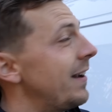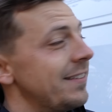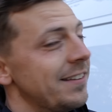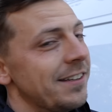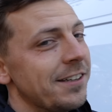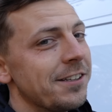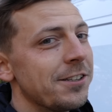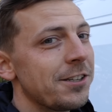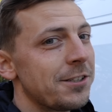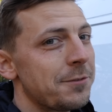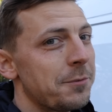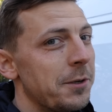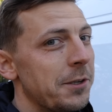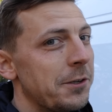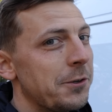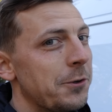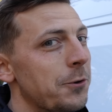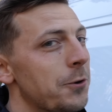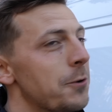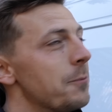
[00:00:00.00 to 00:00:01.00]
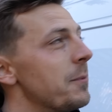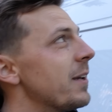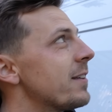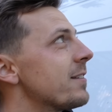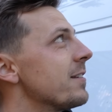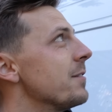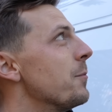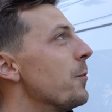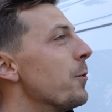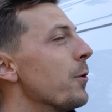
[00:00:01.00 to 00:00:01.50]
I think it looks pretty cool. It
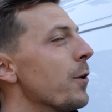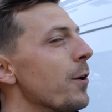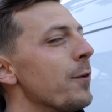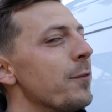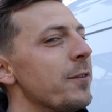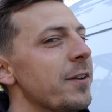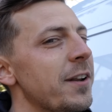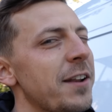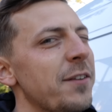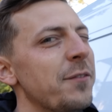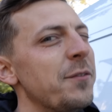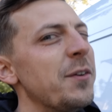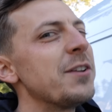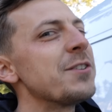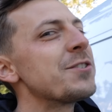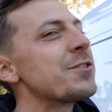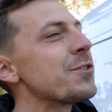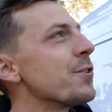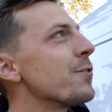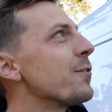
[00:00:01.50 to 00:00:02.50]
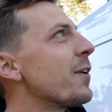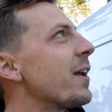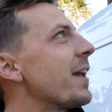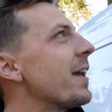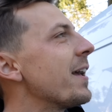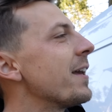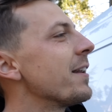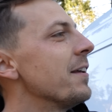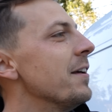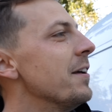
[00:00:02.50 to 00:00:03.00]
makes it more of an adventure
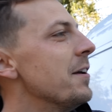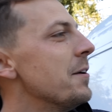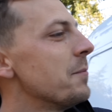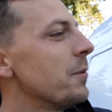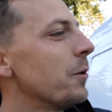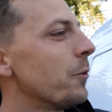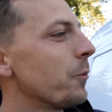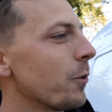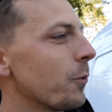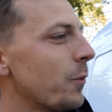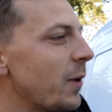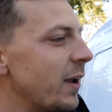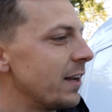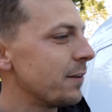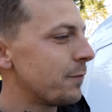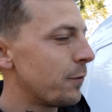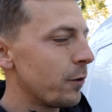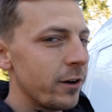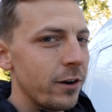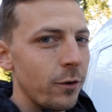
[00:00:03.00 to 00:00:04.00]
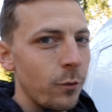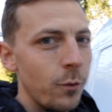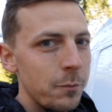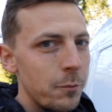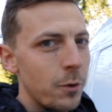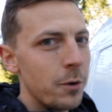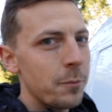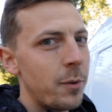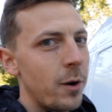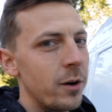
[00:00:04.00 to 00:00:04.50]
van, but we're waiting for our one
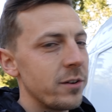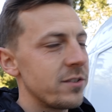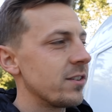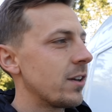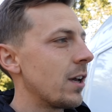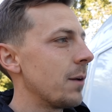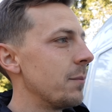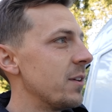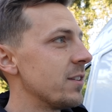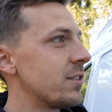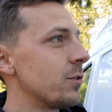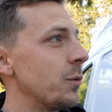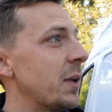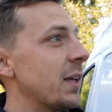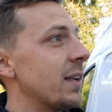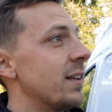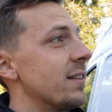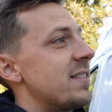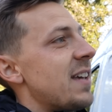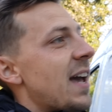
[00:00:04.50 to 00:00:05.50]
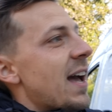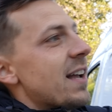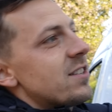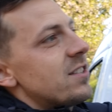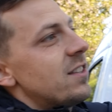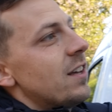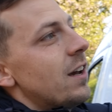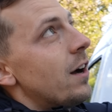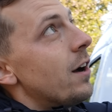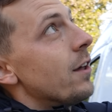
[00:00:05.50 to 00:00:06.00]
more part to come in so we can
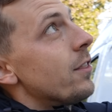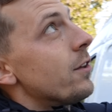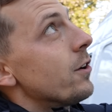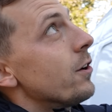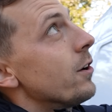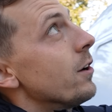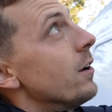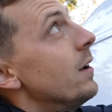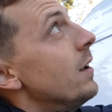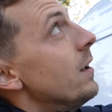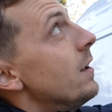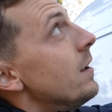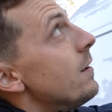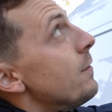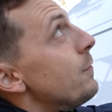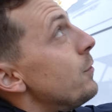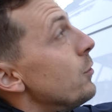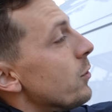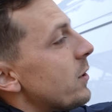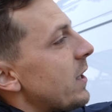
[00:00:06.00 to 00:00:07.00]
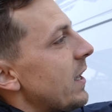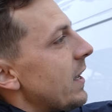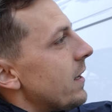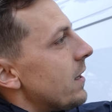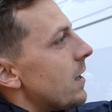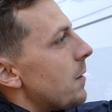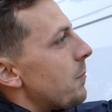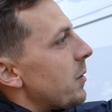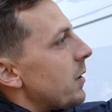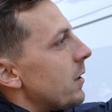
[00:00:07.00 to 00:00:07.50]
attach the other fuel can
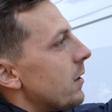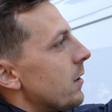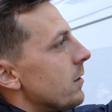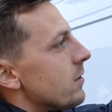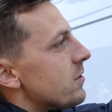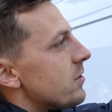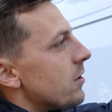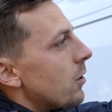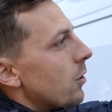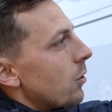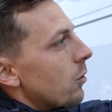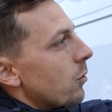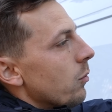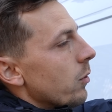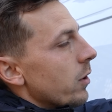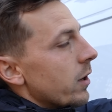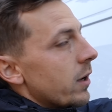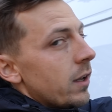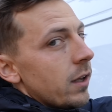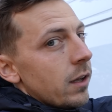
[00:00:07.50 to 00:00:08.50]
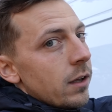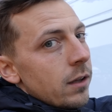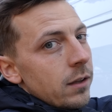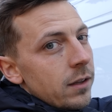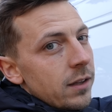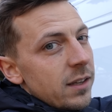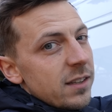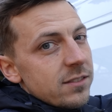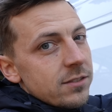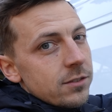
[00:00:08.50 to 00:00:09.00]
up here. So we're gonna
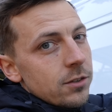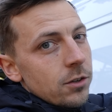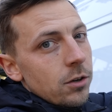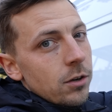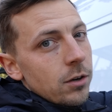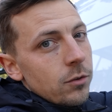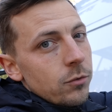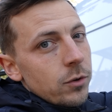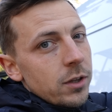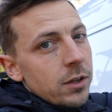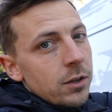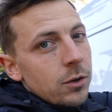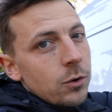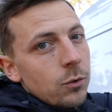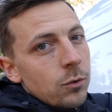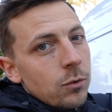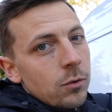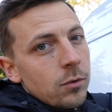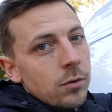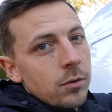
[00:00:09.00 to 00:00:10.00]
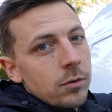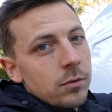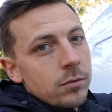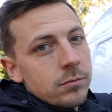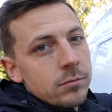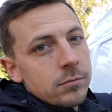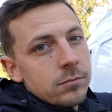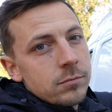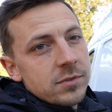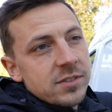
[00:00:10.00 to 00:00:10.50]
insert a really cool
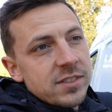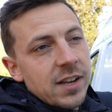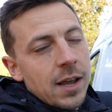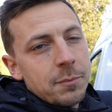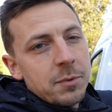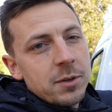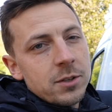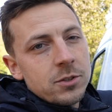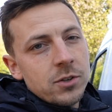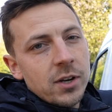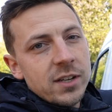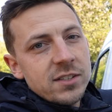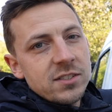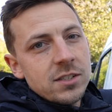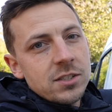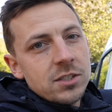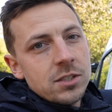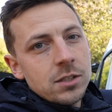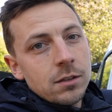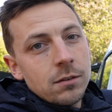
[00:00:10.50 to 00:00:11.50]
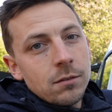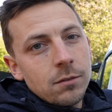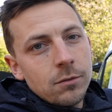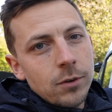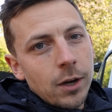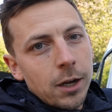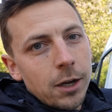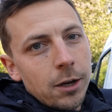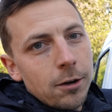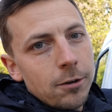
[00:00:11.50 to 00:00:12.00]
snappy transition
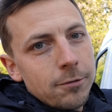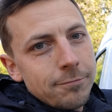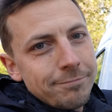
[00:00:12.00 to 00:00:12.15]
right here.